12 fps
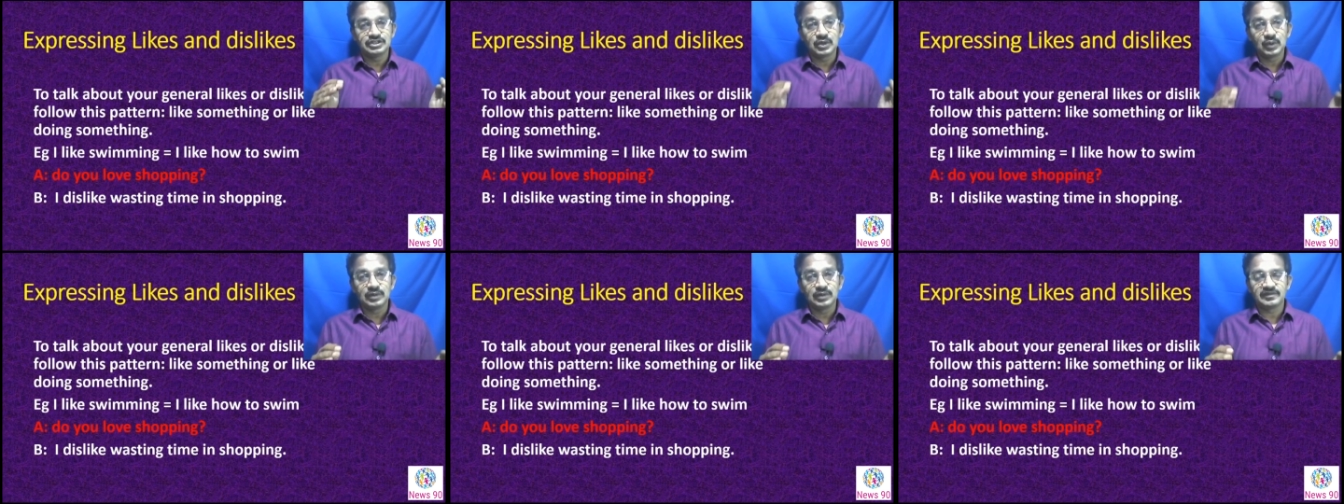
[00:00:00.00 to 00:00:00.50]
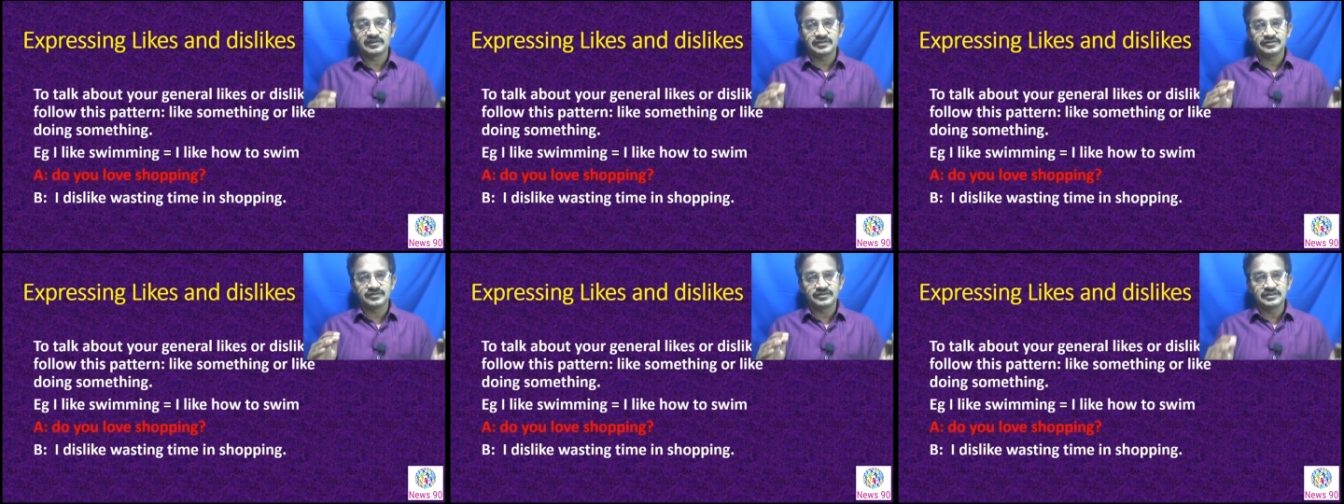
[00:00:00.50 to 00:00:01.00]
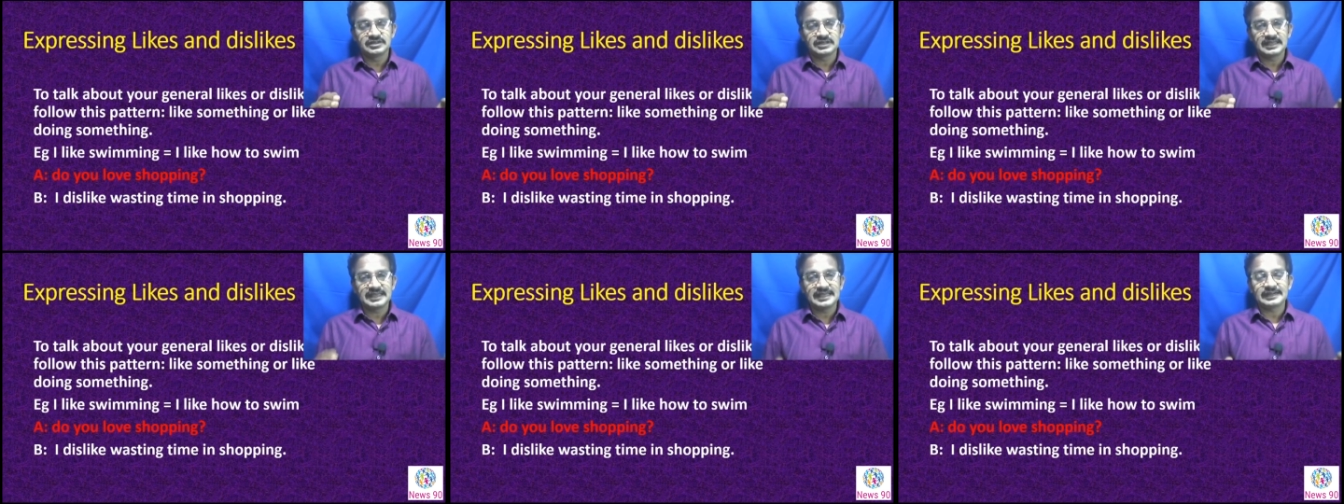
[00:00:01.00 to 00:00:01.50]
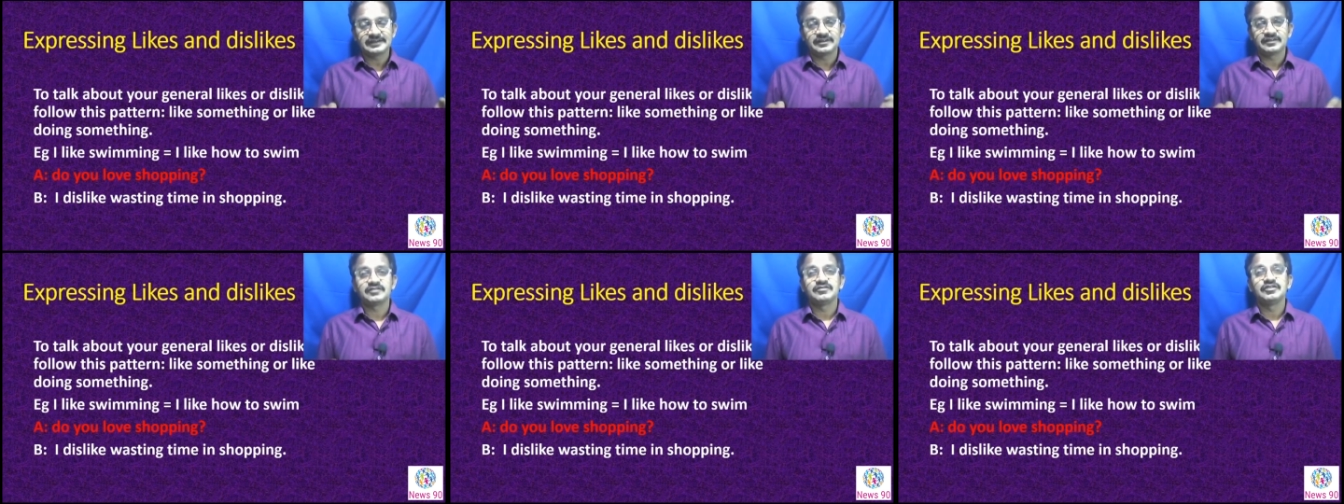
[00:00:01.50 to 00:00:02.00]
the roles of the
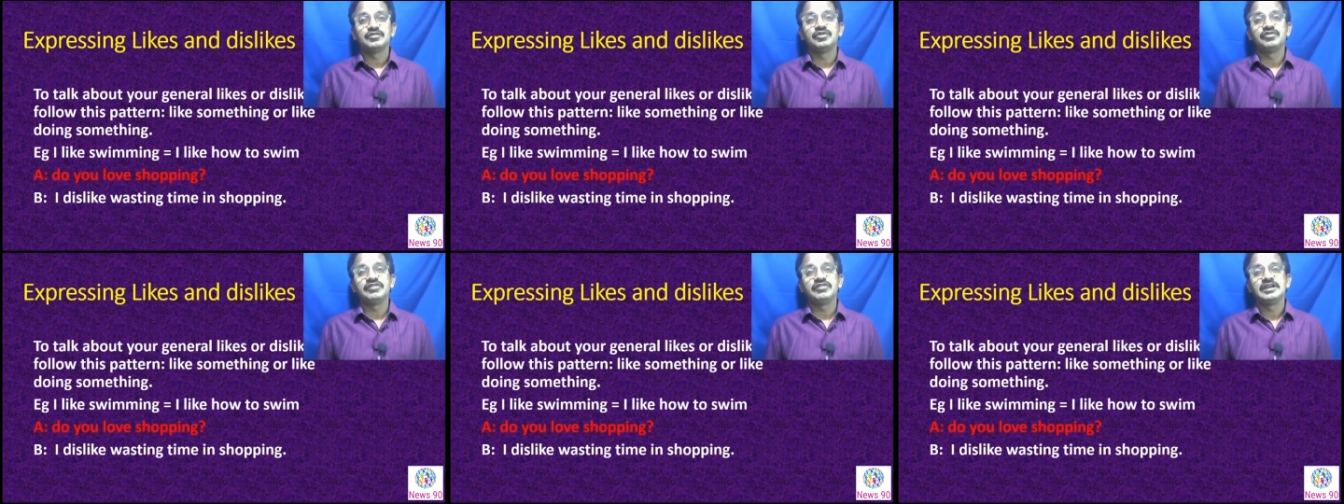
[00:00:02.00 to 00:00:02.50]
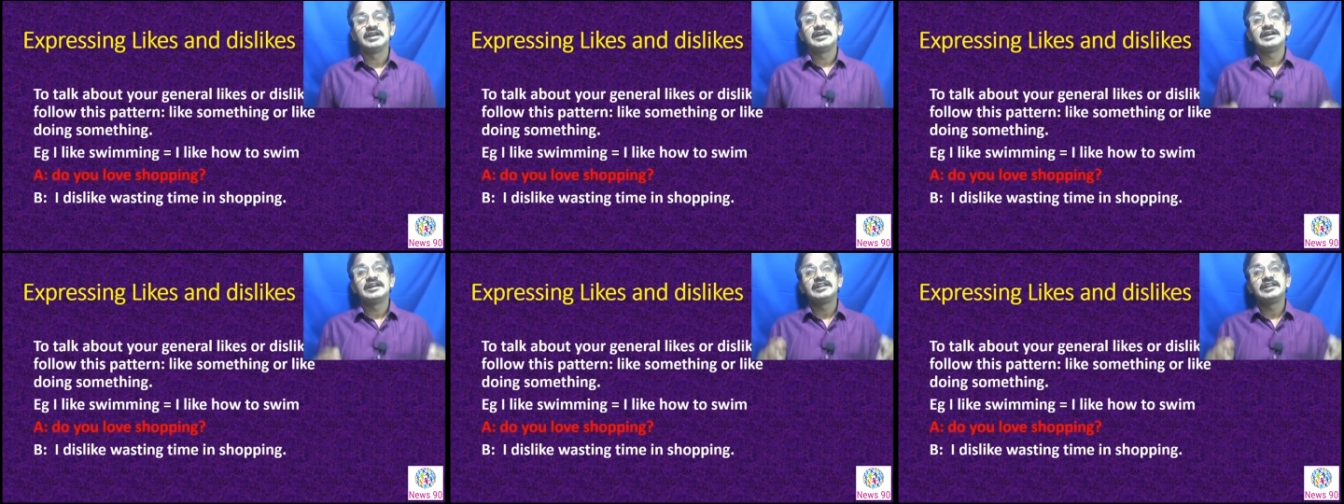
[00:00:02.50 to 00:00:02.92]
characters of the movie